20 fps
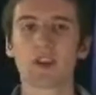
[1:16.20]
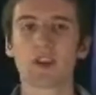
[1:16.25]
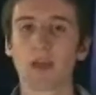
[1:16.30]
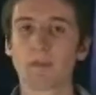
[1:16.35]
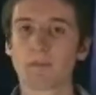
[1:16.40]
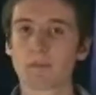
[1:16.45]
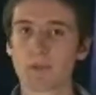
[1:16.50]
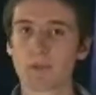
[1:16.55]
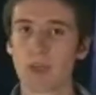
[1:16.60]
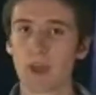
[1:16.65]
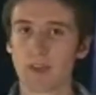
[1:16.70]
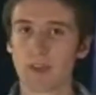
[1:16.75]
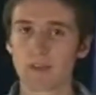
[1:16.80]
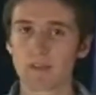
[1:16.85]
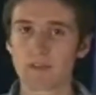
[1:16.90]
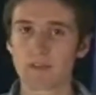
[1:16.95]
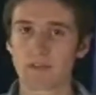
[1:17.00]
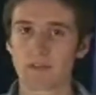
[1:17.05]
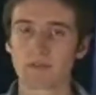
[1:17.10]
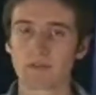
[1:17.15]
at
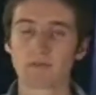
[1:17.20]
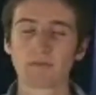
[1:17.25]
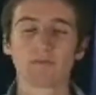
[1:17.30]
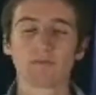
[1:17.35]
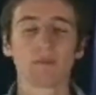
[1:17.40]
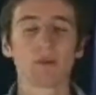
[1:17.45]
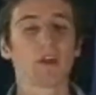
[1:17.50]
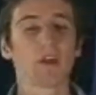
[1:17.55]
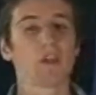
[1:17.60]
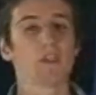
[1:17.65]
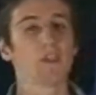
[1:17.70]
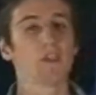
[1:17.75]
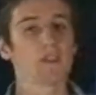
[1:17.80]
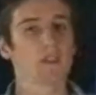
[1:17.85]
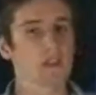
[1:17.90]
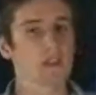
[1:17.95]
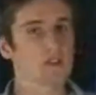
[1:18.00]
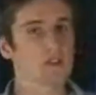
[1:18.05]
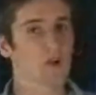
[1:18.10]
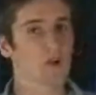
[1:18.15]
plants.
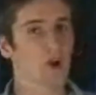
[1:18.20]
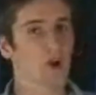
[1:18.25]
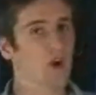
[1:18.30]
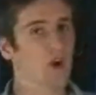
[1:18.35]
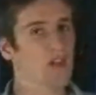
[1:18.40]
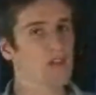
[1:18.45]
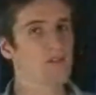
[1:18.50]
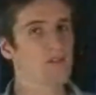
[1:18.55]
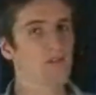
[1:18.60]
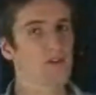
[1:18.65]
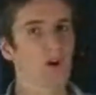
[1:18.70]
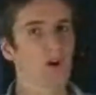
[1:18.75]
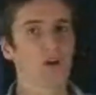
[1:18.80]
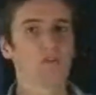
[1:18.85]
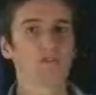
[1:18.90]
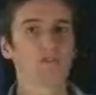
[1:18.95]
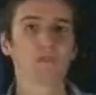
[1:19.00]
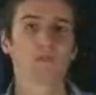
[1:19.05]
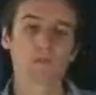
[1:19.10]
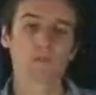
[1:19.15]
These all
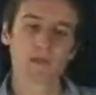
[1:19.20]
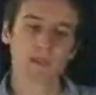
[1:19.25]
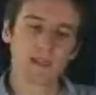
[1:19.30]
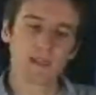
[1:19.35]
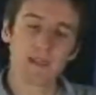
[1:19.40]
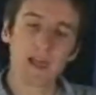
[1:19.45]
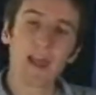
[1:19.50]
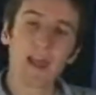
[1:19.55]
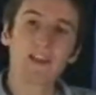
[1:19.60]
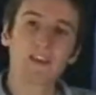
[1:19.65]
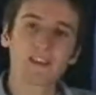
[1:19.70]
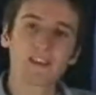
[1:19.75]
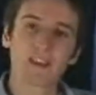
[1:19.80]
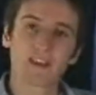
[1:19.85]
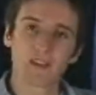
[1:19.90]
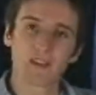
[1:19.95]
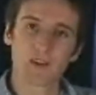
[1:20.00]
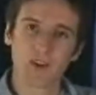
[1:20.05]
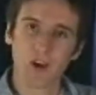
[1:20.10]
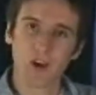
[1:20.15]
involve planting
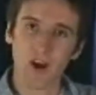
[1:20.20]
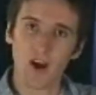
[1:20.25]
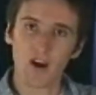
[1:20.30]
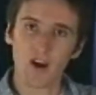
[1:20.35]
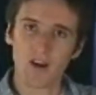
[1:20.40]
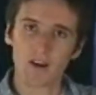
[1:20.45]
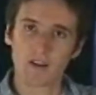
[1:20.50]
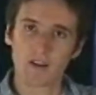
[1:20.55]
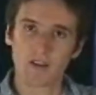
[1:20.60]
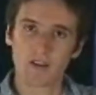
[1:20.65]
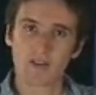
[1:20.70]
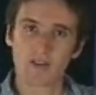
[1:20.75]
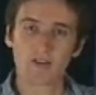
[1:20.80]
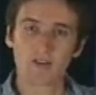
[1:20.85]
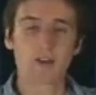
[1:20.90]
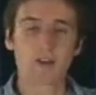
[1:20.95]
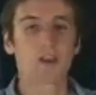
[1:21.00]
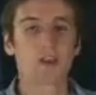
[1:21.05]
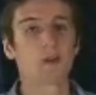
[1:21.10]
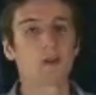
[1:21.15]
the card
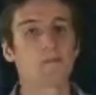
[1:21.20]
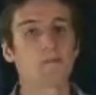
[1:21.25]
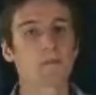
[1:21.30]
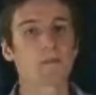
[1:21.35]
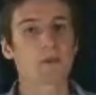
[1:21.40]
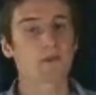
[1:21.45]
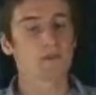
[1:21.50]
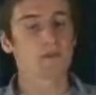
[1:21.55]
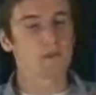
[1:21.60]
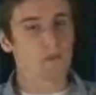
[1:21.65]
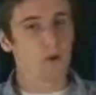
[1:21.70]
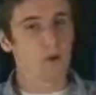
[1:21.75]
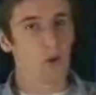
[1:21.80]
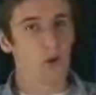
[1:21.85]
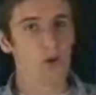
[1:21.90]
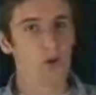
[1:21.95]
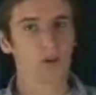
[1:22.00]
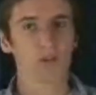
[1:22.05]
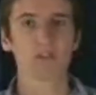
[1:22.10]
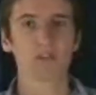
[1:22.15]

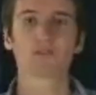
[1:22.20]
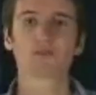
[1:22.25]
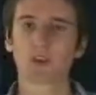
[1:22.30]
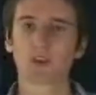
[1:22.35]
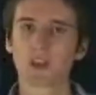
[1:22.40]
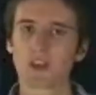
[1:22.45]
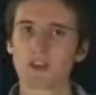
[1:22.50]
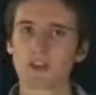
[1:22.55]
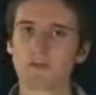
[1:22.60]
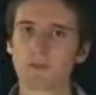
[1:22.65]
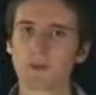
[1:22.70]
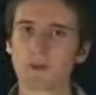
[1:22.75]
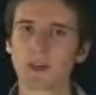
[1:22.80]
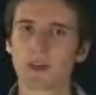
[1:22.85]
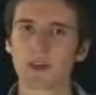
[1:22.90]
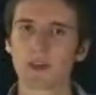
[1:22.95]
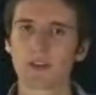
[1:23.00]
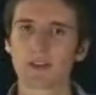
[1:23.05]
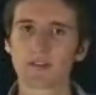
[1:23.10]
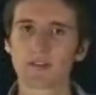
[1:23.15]
before the trick even
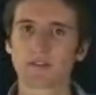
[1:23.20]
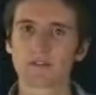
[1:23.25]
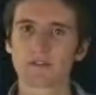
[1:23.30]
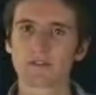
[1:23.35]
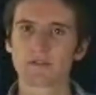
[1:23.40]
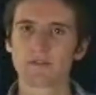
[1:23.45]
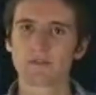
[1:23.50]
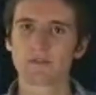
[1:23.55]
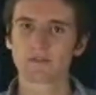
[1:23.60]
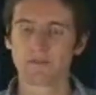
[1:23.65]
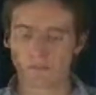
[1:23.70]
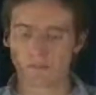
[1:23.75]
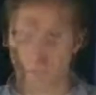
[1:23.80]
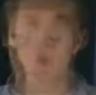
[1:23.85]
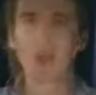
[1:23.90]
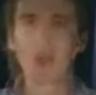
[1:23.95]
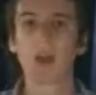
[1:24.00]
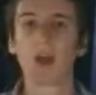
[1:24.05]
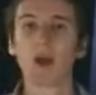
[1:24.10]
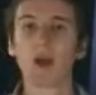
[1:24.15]
begins.
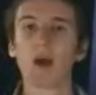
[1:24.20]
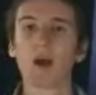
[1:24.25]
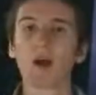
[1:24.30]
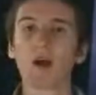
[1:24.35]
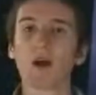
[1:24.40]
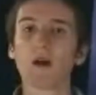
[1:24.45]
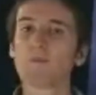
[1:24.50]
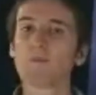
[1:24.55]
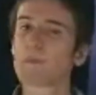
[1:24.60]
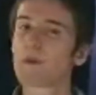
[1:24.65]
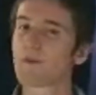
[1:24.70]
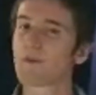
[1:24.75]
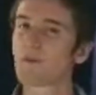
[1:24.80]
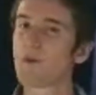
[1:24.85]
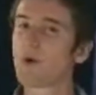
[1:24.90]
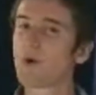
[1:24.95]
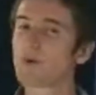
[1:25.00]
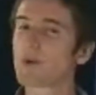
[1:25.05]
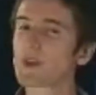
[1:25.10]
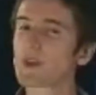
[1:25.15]

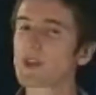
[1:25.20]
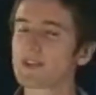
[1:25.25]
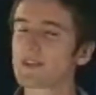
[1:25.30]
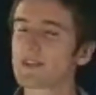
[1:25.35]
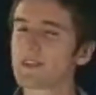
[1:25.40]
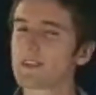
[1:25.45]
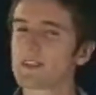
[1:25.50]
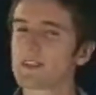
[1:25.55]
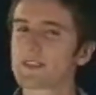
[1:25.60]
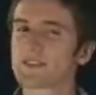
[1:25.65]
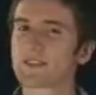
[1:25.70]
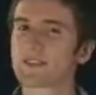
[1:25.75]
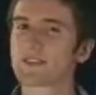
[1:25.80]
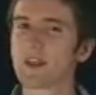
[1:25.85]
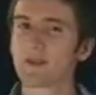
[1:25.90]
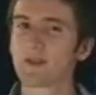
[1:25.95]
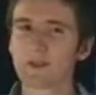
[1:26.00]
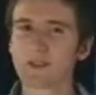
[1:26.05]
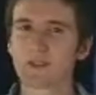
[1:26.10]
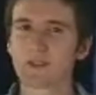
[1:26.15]
Before we get into this, let
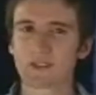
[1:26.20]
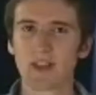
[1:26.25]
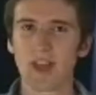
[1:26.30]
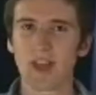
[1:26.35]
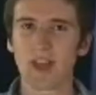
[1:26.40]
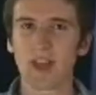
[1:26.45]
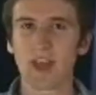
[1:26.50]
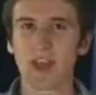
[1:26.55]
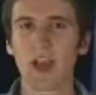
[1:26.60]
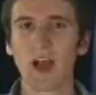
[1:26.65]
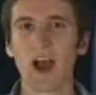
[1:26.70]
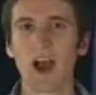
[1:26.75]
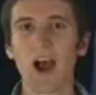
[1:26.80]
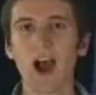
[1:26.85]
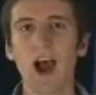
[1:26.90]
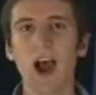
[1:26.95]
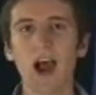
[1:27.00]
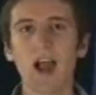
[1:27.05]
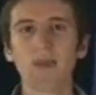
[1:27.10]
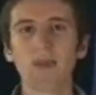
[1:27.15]
me just say,
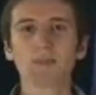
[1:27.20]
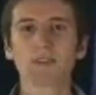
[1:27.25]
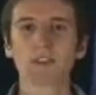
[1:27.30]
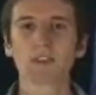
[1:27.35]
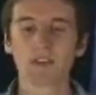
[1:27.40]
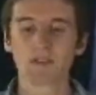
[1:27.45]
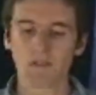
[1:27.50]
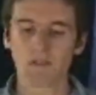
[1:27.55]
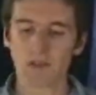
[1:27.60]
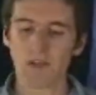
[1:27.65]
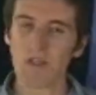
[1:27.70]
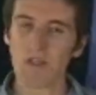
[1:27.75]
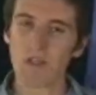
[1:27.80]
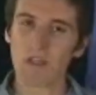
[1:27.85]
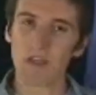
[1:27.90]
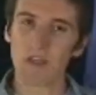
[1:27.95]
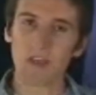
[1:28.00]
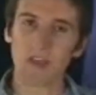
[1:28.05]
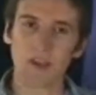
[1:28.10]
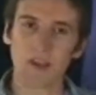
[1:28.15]
I believe
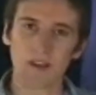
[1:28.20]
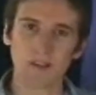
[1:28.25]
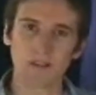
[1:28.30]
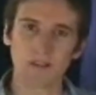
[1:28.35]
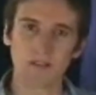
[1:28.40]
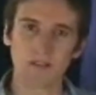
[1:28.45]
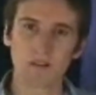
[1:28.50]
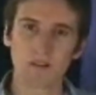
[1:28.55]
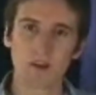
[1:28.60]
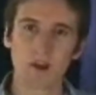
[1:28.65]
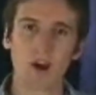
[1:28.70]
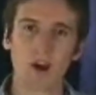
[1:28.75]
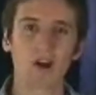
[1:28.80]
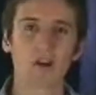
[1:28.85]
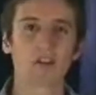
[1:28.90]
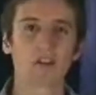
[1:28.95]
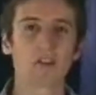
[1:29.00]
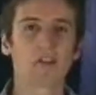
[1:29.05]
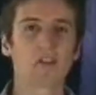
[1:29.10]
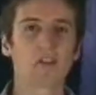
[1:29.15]
these
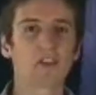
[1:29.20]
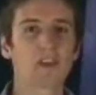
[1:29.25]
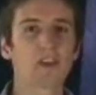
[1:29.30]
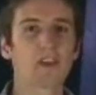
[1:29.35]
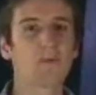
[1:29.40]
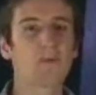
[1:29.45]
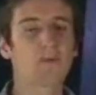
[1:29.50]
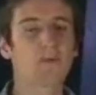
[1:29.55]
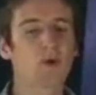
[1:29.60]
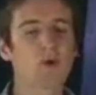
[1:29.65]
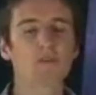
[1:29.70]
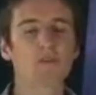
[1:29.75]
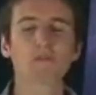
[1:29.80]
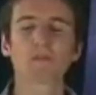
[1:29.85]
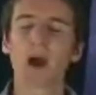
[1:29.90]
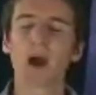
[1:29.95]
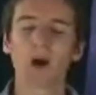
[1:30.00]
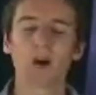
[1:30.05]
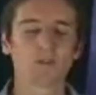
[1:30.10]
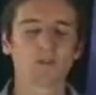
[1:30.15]
are the most
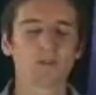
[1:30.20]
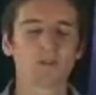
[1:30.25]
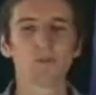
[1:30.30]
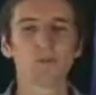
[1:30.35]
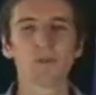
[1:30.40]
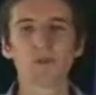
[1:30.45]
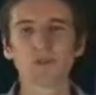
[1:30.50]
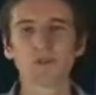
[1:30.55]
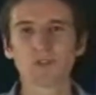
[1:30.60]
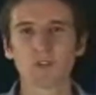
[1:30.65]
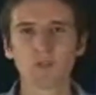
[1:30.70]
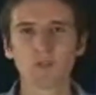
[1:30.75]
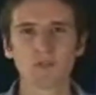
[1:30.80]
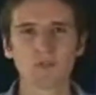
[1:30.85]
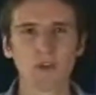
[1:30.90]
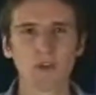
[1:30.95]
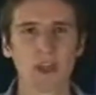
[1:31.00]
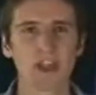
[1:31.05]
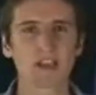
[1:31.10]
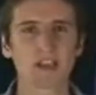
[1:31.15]
powerful, most
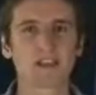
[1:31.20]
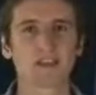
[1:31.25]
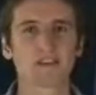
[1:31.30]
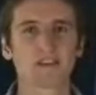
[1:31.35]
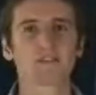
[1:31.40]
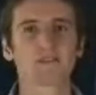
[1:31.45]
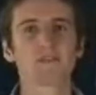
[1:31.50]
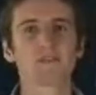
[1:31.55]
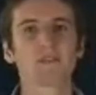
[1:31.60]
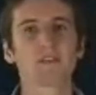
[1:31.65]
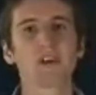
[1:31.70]
effective,